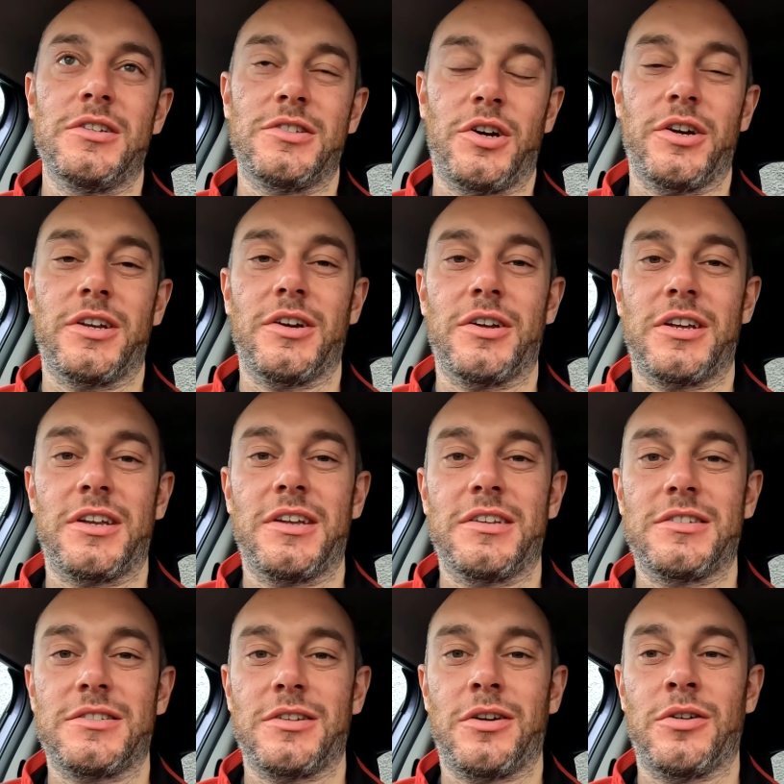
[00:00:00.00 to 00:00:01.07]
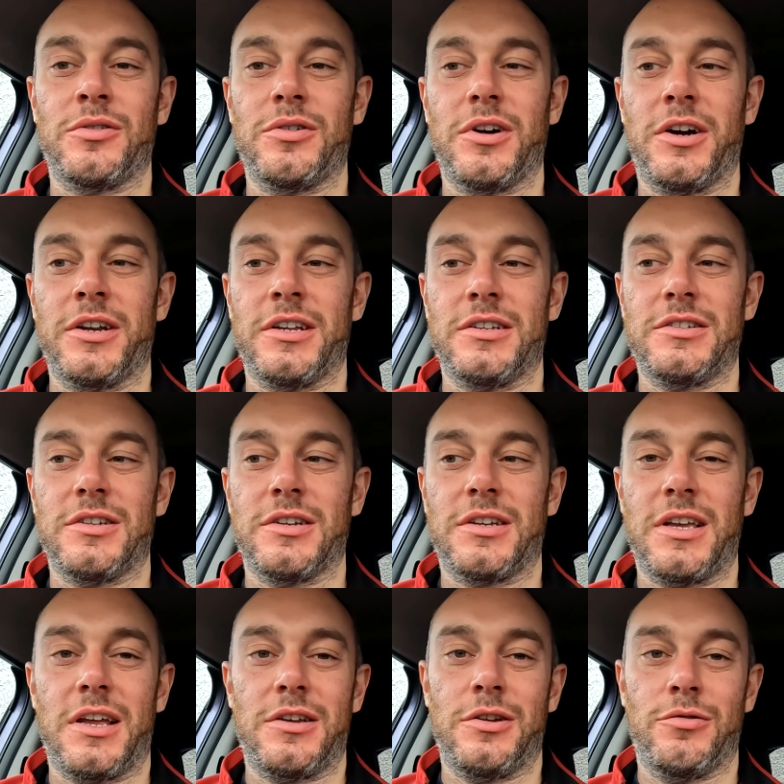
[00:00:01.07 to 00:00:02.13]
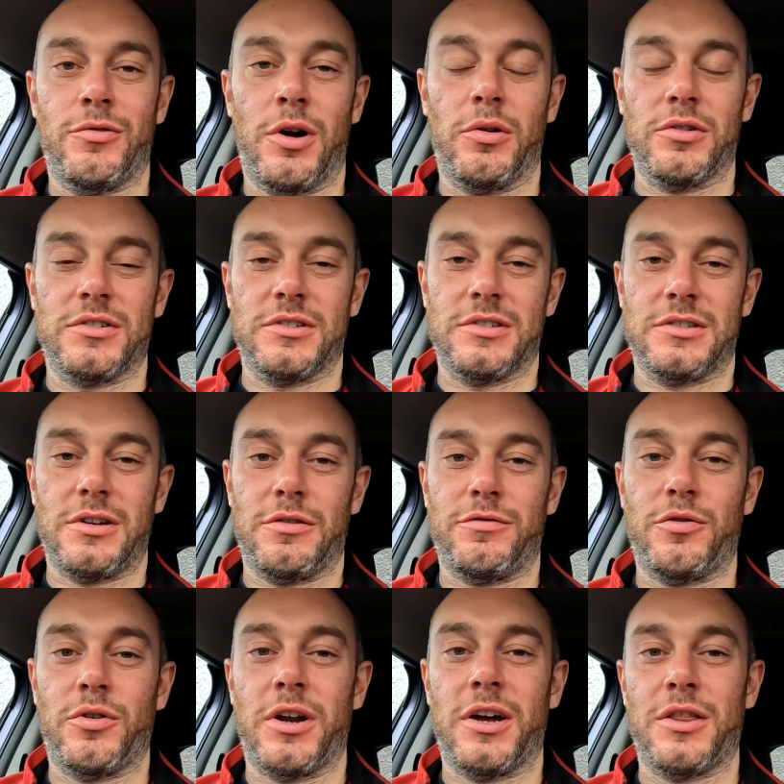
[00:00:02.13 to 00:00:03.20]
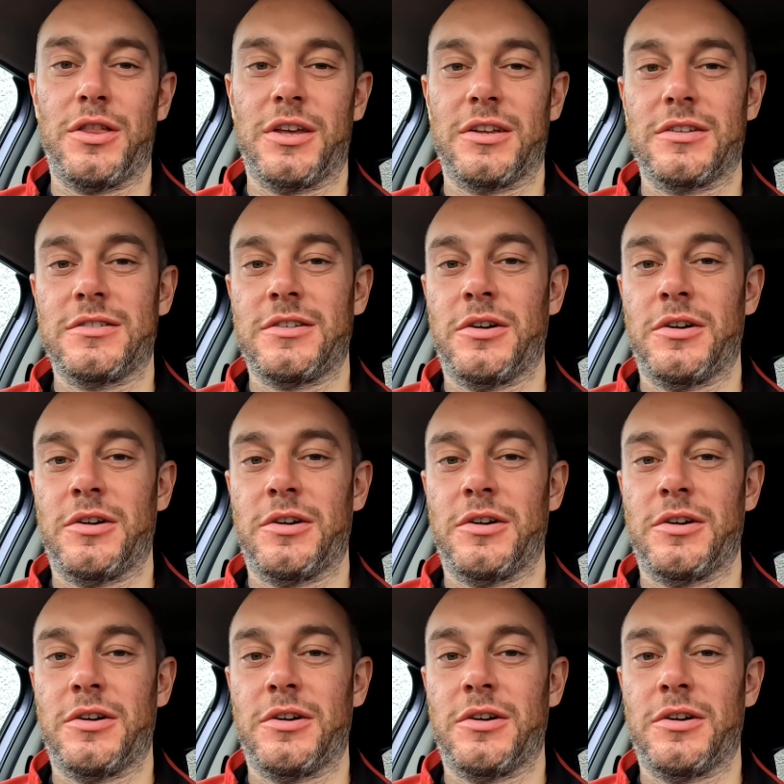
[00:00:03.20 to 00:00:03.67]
die cutting so I need to get new rollers and stuff for it I think